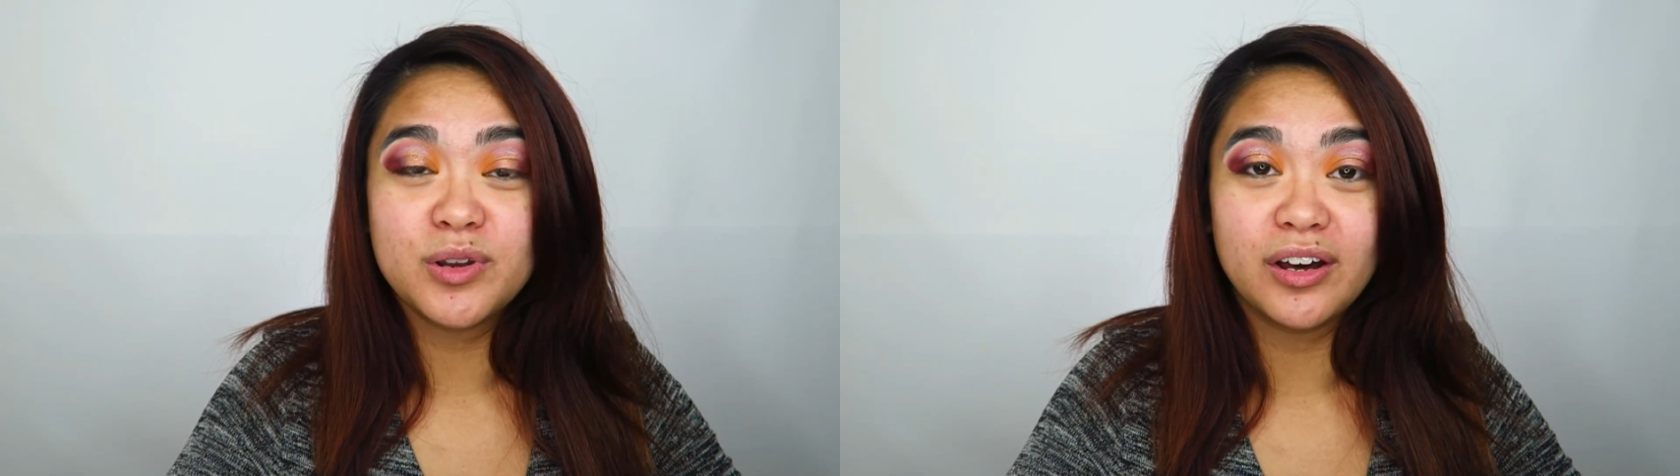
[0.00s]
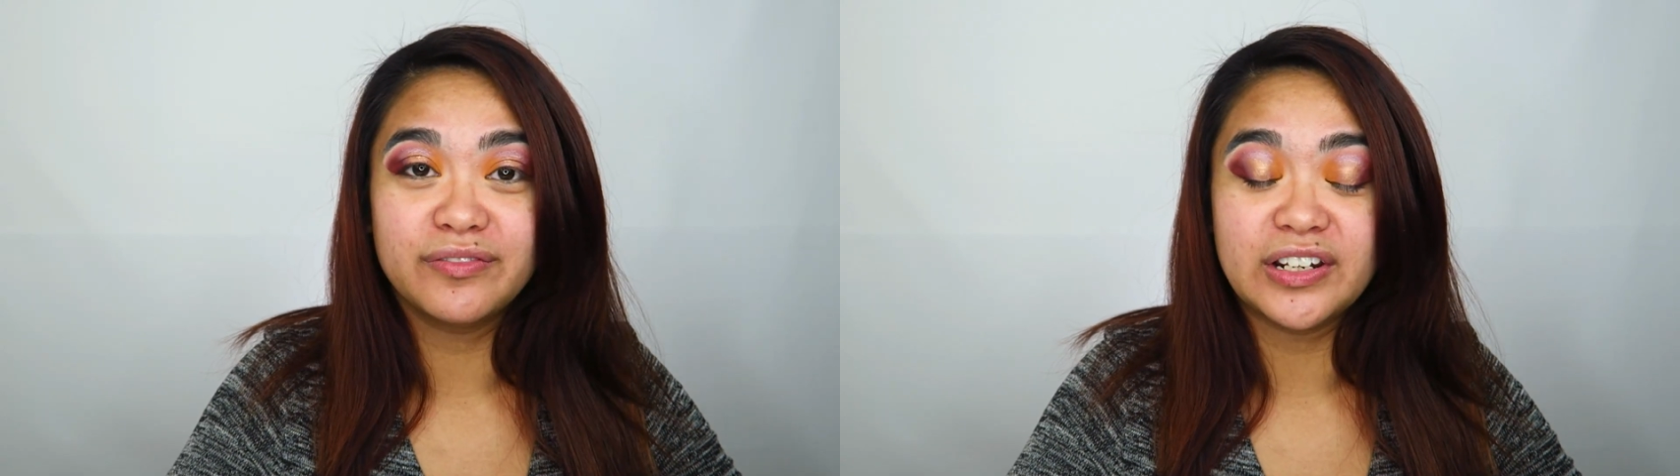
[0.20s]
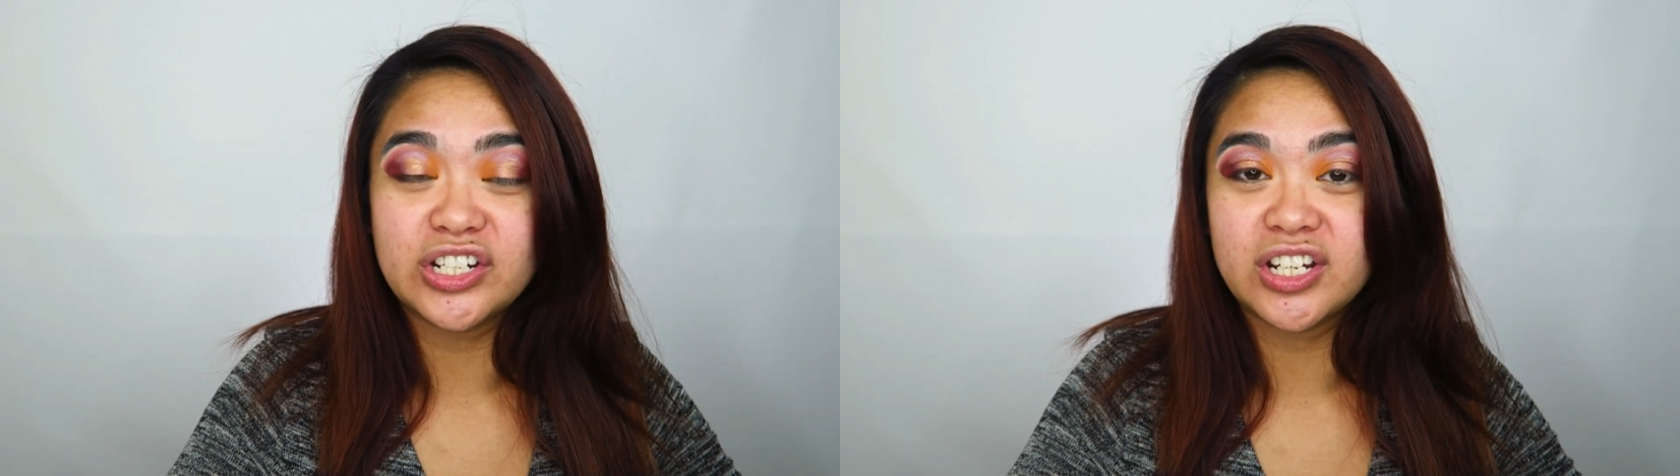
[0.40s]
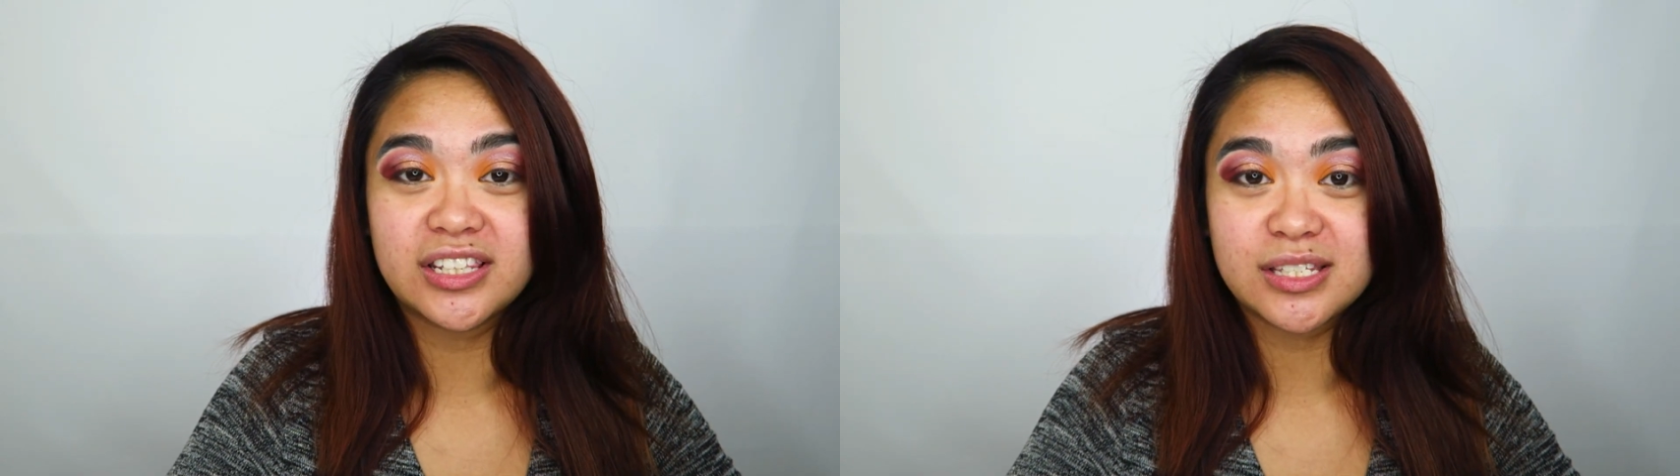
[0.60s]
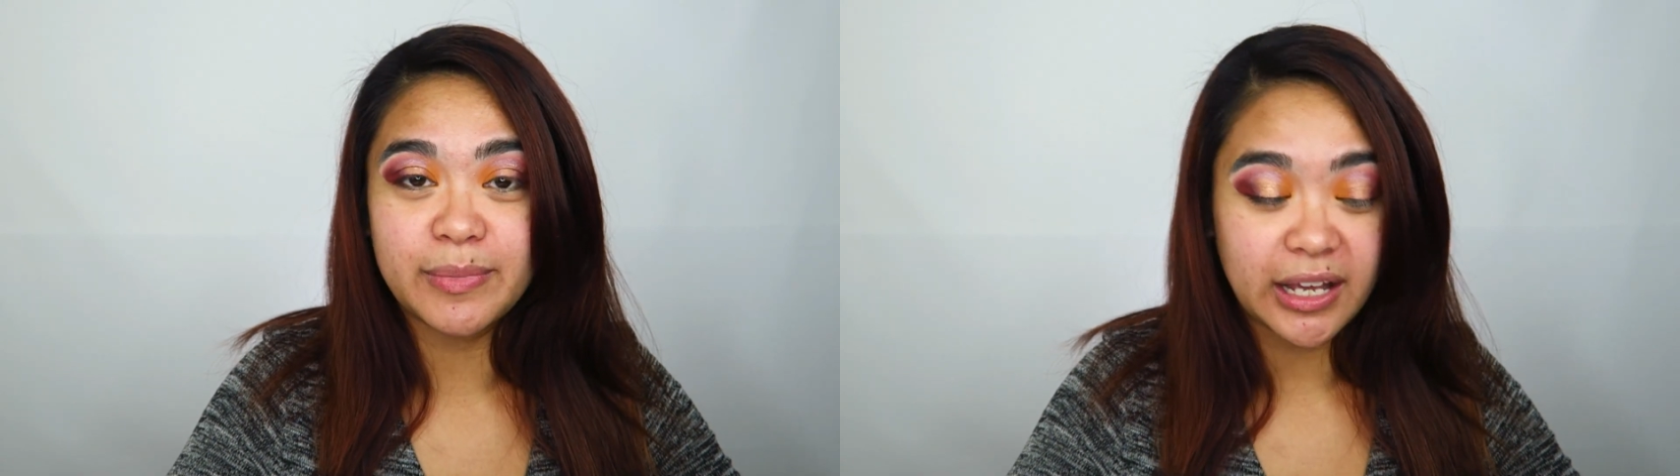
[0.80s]
not finishing
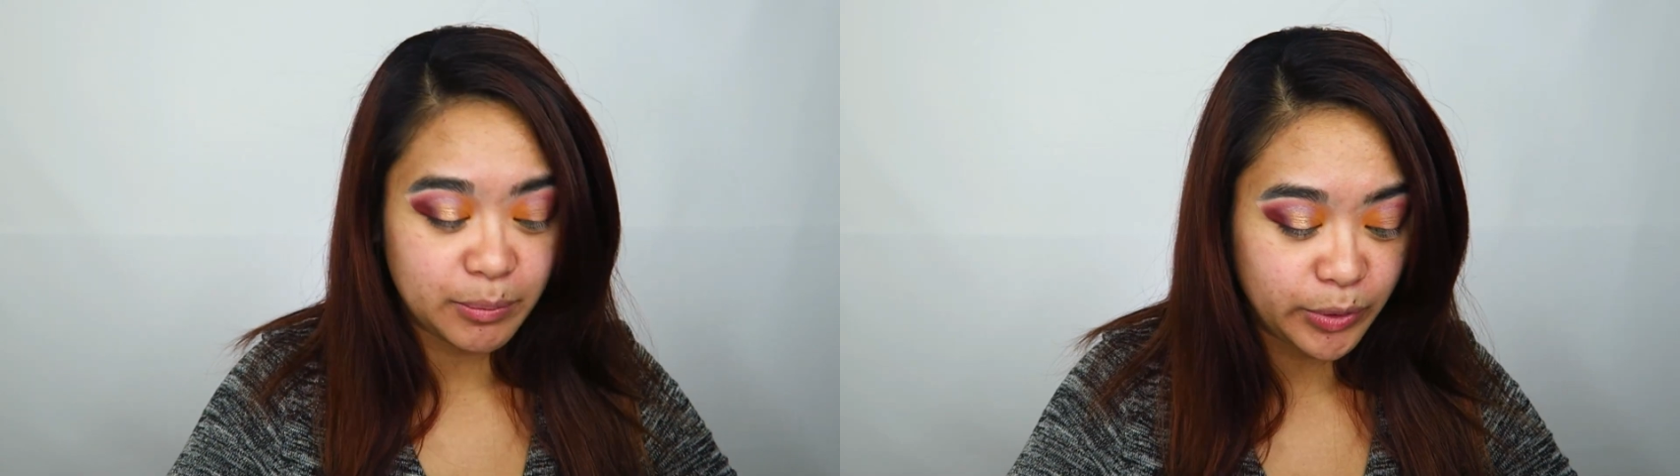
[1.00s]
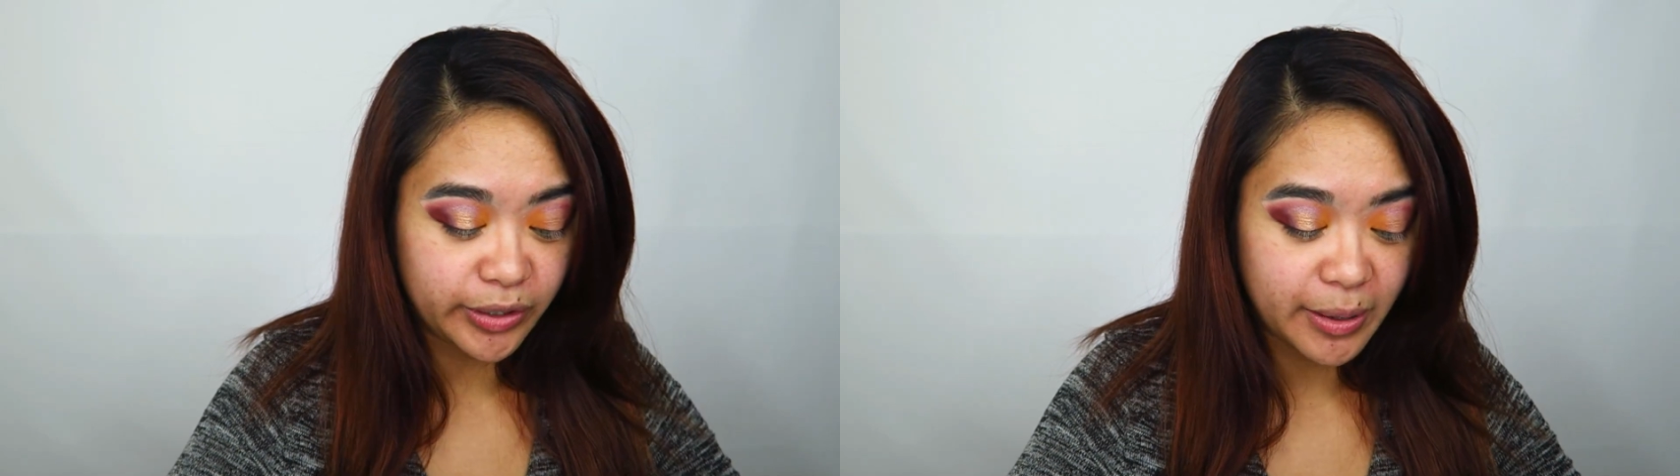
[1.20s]
this makeup look.